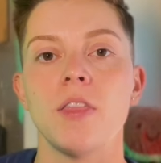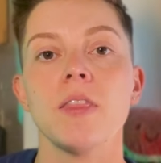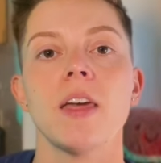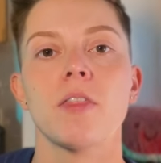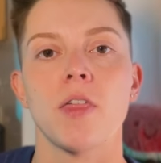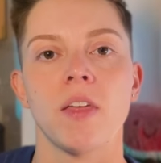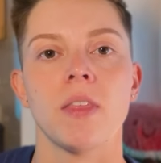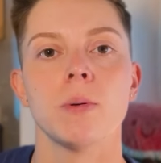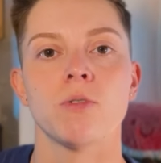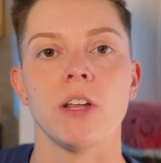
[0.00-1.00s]
think the other
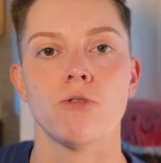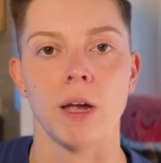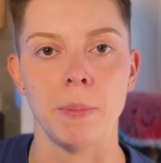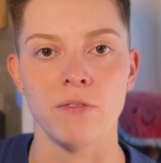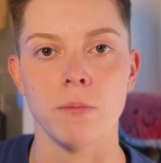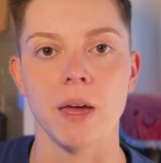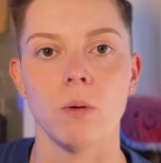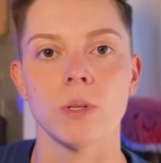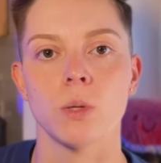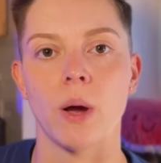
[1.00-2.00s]
thing that was really creepy for
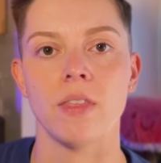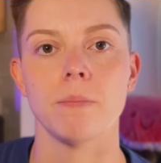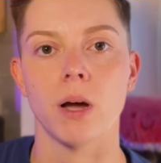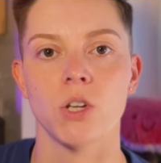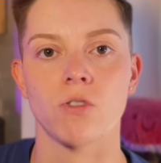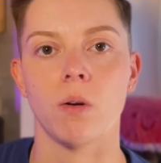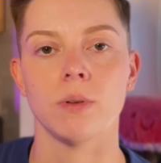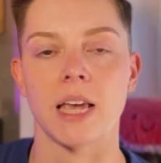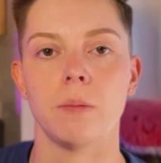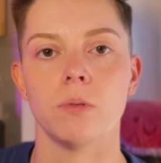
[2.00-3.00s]
me was the way that Maestro
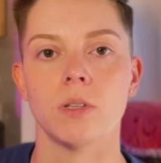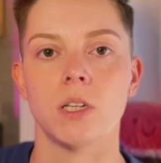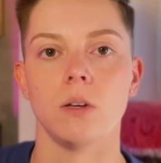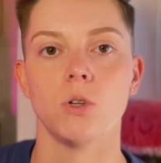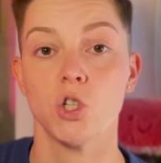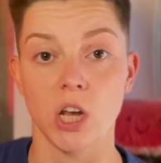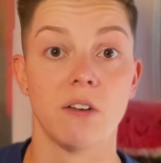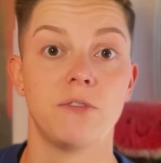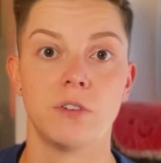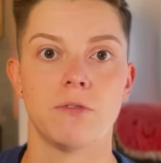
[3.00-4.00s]
was able to
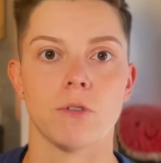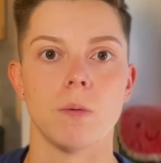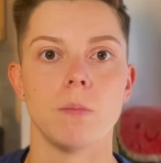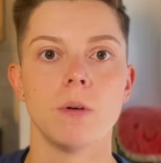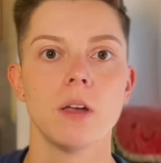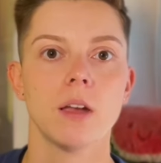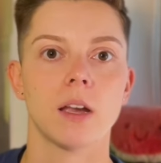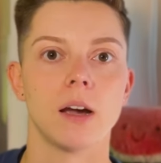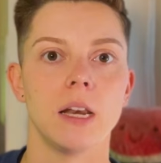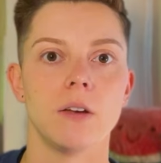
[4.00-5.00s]
shift from
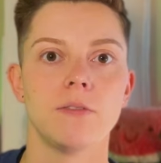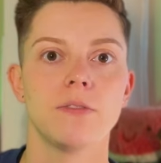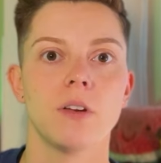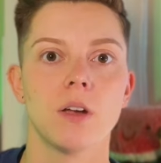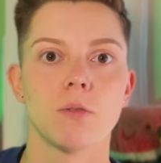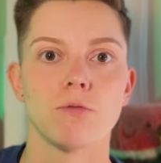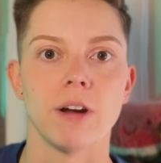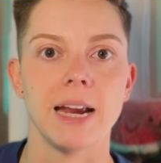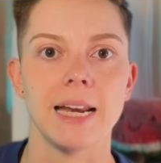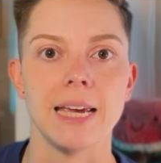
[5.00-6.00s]
kind of
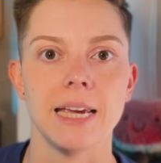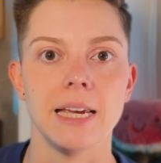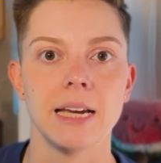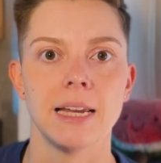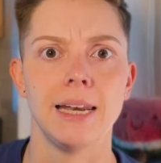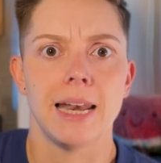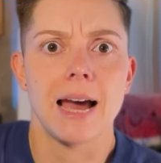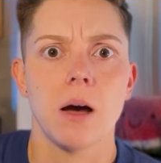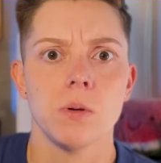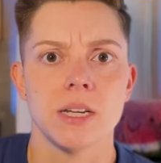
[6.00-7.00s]
really
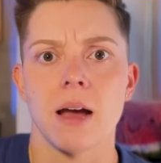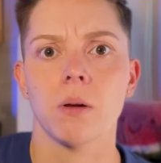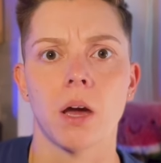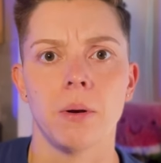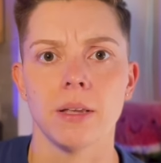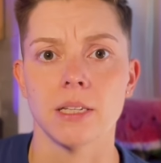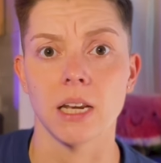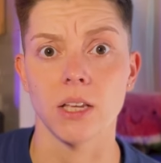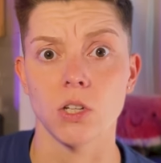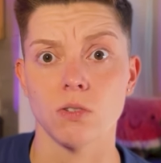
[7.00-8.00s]
loud and outgoing
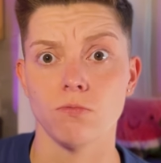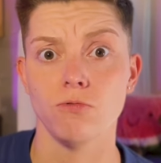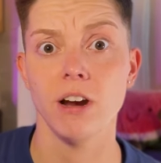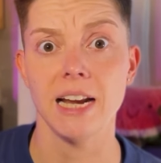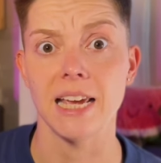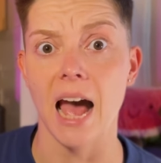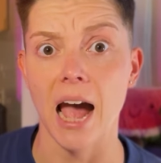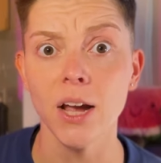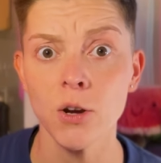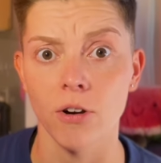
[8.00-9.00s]
to like just really
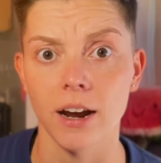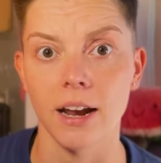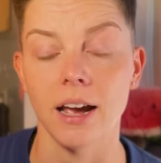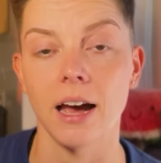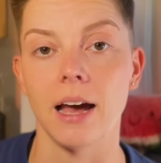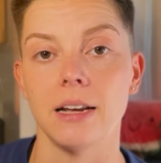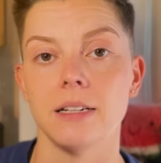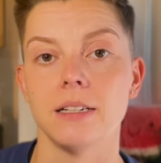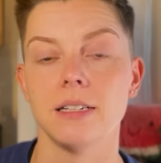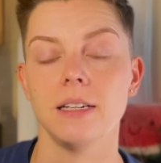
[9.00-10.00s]
angry
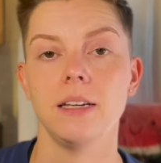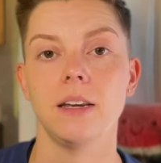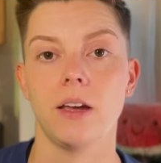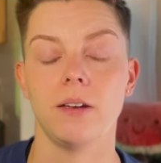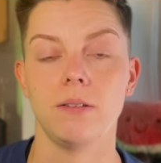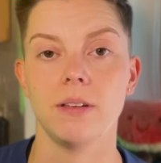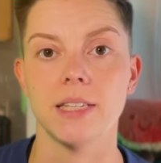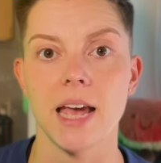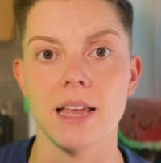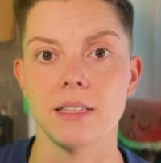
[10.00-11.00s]
and, you know,
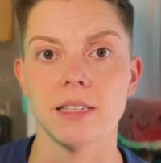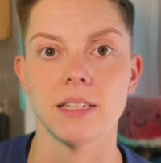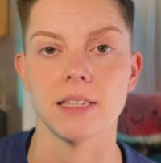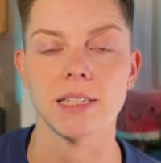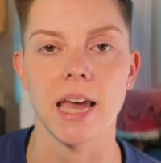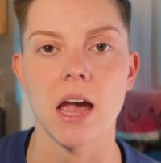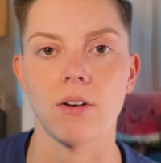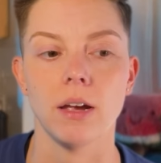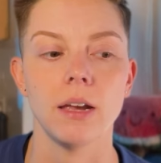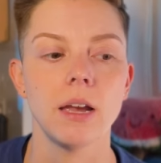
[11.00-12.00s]
intense and
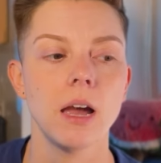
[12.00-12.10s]
scary.